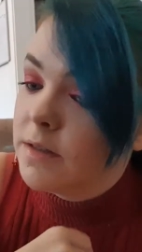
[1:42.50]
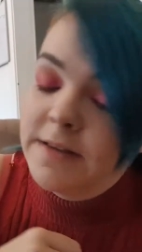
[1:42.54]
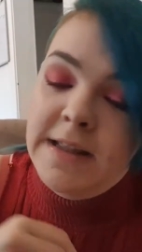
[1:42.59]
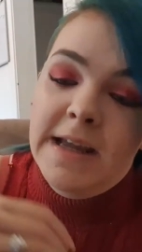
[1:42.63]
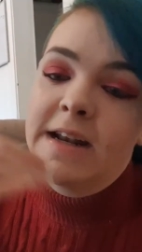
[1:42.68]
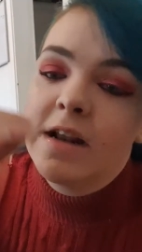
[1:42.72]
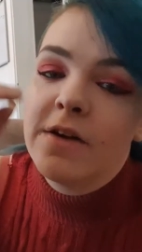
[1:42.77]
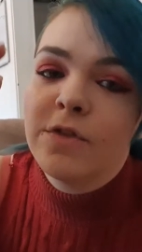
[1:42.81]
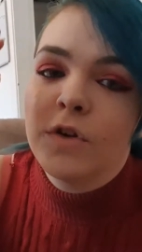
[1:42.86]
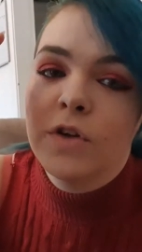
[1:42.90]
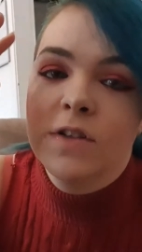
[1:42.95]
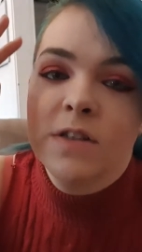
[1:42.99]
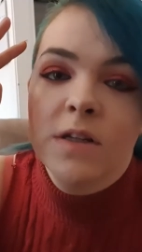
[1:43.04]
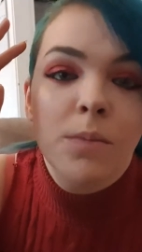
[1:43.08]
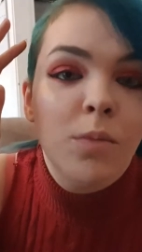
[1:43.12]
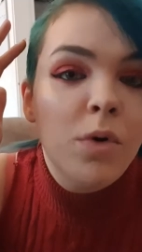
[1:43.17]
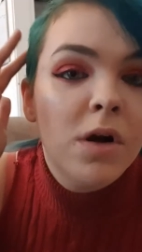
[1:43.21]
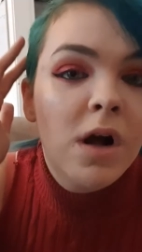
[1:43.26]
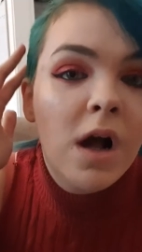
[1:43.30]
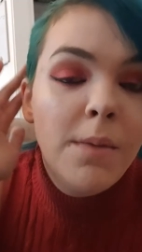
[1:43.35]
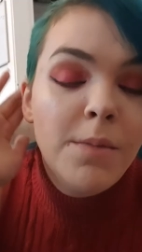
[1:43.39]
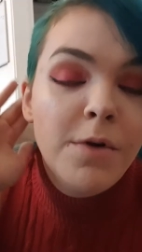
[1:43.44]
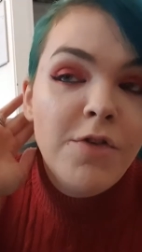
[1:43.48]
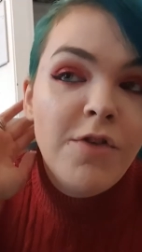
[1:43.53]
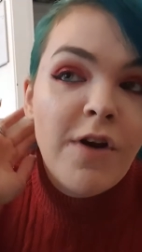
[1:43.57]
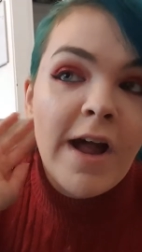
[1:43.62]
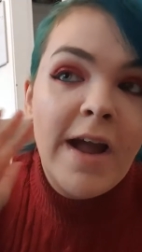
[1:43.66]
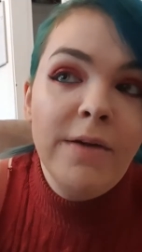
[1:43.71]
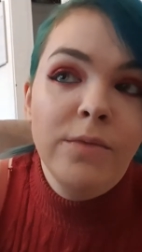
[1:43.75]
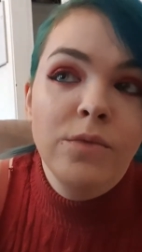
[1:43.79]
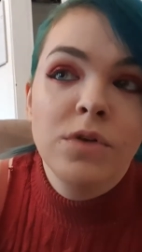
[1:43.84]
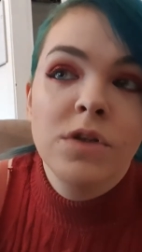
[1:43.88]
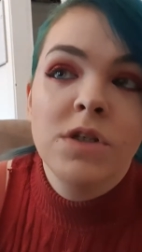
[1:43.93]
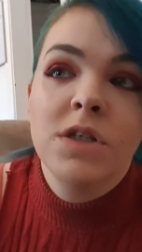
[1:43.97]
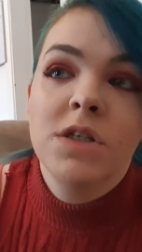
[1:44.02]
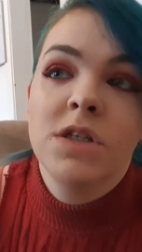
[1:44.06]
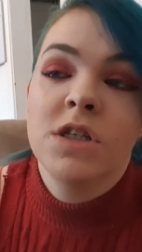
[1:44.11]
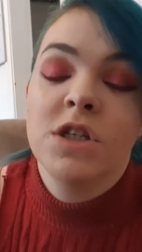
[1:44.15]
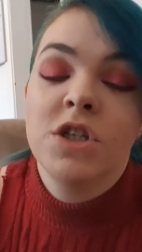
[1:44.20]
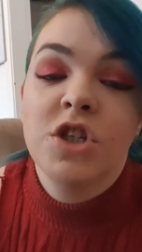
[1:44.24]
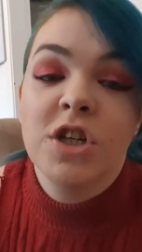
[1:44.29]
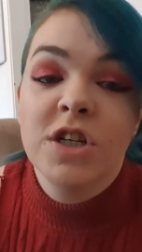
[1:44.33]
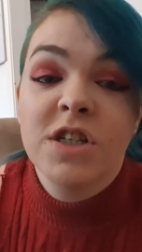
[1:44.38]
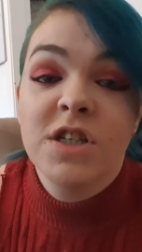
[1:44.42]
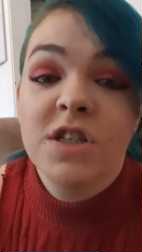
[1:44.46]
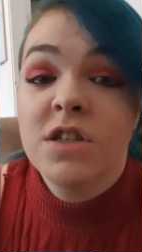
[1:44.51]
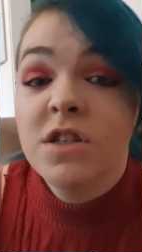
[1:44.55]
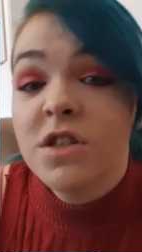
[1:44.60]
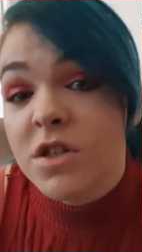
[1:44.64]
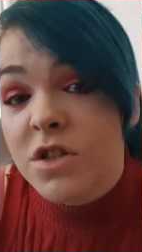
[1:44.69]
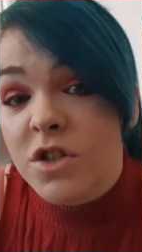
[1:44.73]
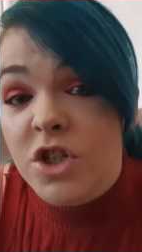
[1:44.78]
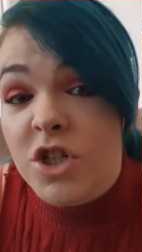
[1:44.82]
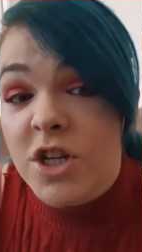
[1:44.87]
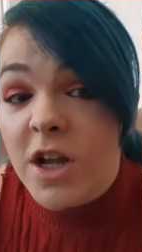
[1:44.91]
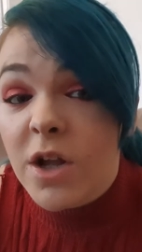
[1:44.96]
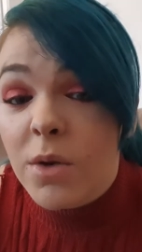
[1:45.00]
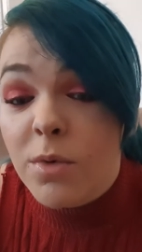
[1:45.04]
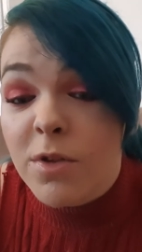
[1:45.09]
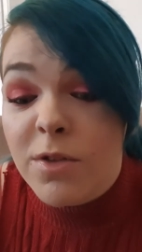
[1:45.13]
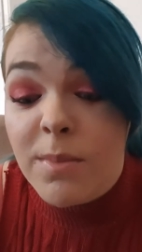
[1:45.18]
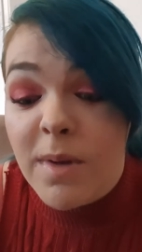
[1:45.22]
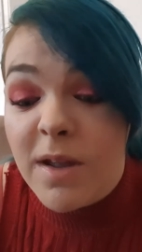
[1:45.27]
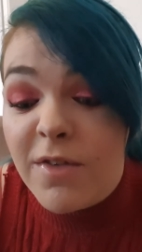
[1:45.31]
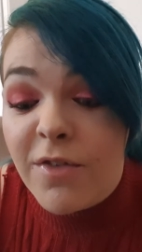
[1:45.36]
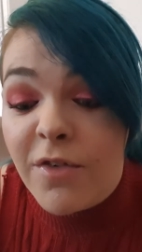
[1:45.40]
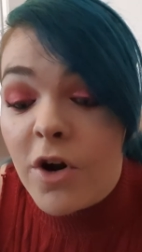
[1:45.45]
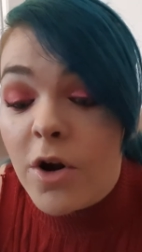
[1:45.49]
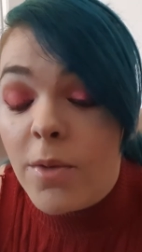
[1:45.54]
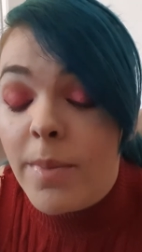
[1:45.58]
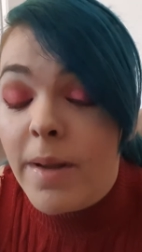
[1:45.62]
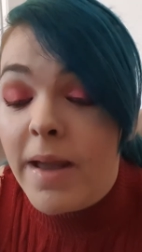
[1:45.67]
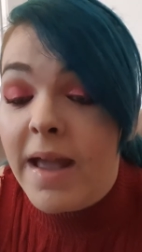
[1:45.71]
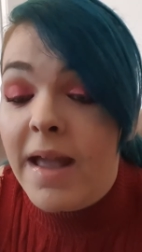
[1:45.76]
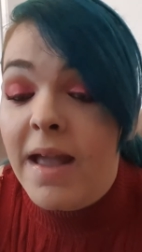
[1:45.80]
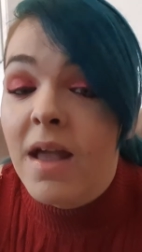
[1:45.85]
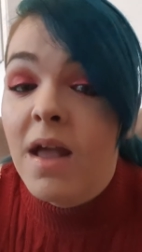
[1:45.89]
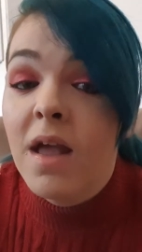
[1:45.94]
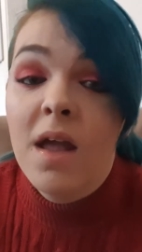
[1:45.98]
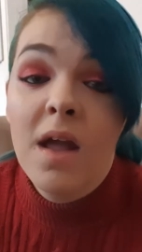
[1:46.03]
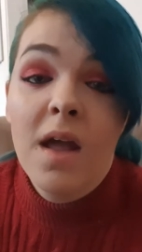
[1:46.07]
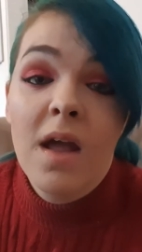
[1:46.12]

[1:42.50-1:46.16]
then I've got someone coming round to just chill with me for a bit.